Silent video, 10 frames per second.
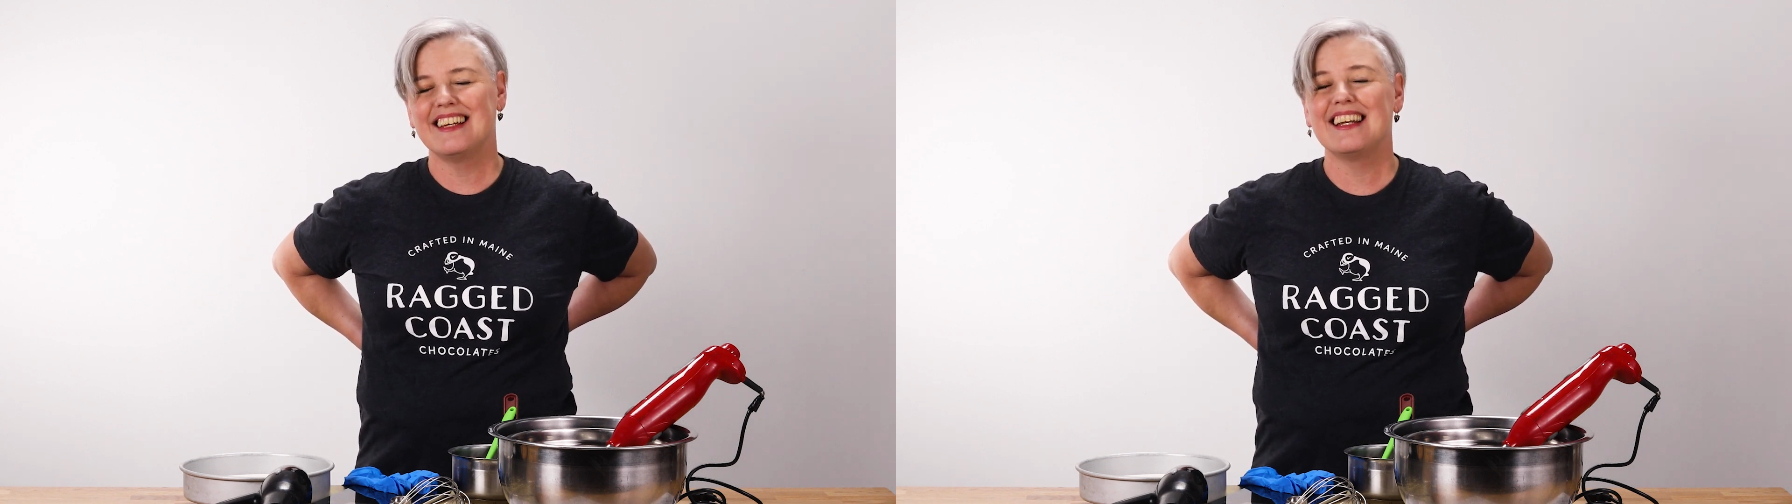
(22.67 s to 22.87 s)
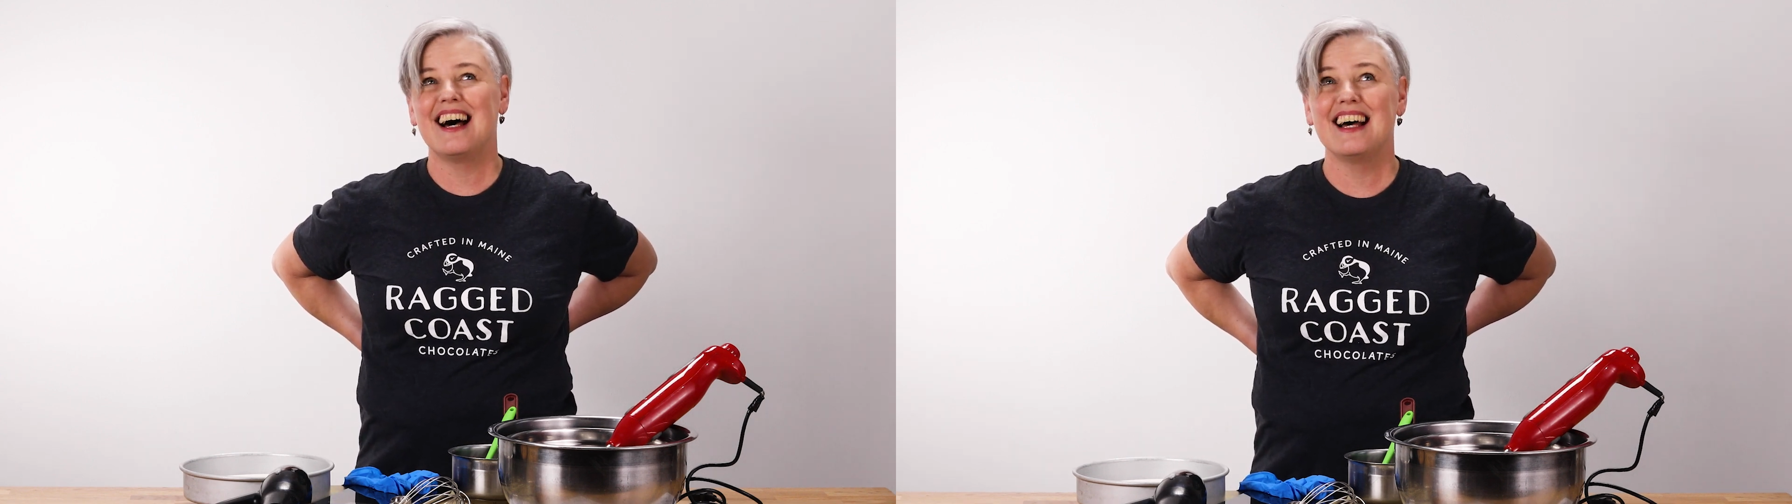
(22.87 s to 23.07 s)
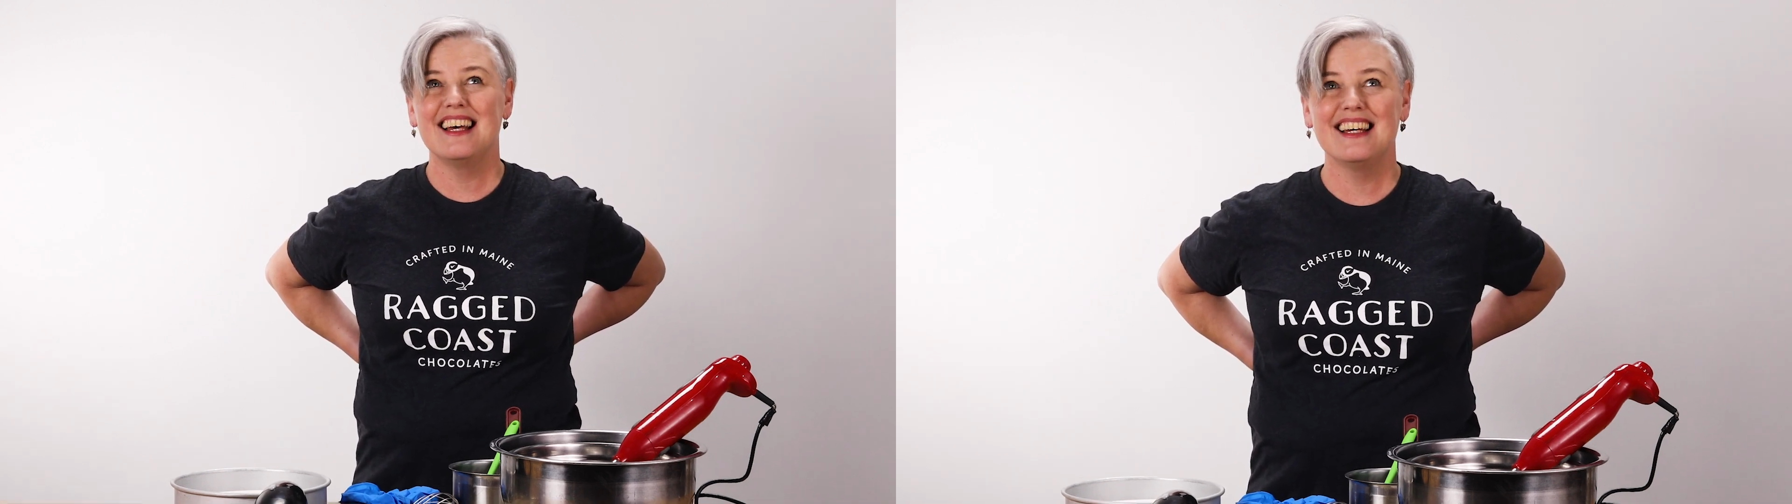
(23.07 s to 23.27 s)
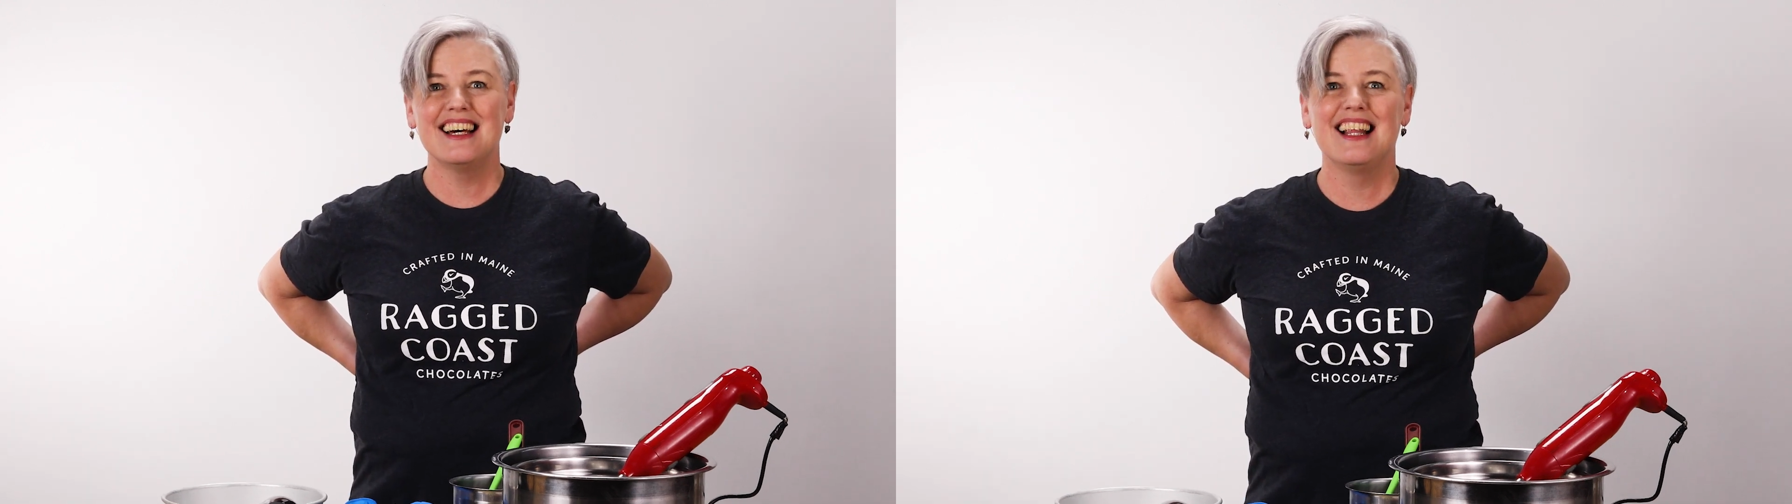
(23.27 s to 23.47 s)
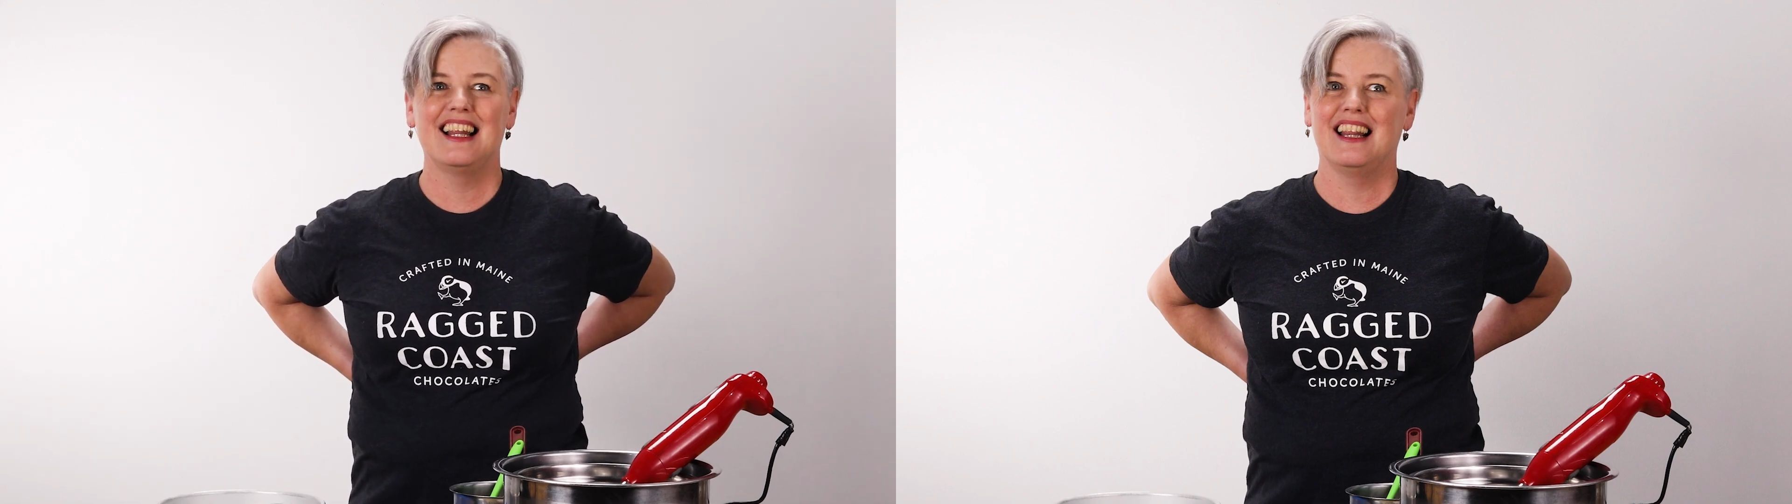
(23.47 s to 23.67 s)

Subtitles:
and I